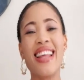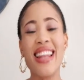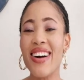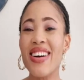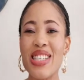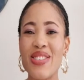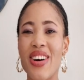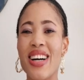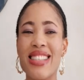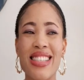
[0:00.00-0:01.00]
the
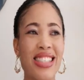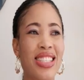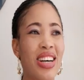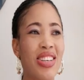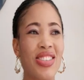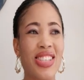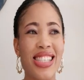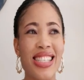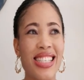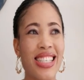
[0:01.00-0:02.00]
language part in this
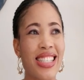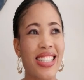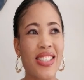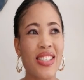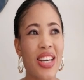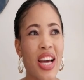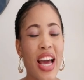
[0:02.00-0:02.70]
country, just